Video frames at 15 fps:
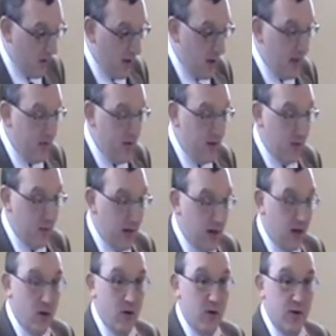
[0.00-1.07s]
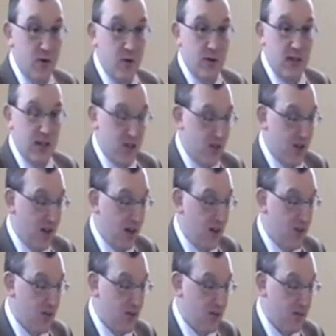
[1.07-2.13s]
that even if we could do these
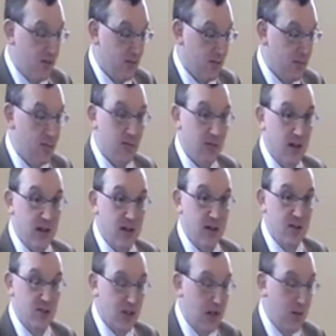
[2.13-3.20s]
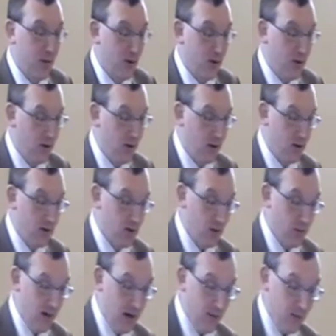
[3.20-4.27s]
things, that is, keep all God's
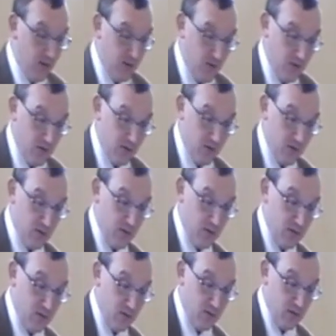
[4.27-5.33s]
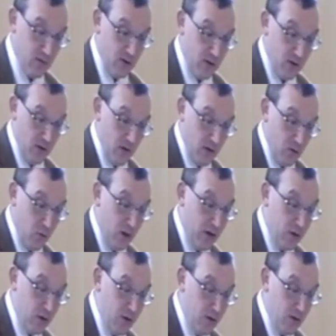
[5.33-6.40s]
commandments,
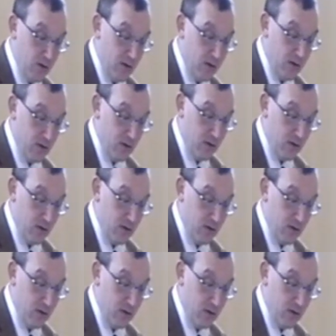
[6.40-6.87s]
we couldn't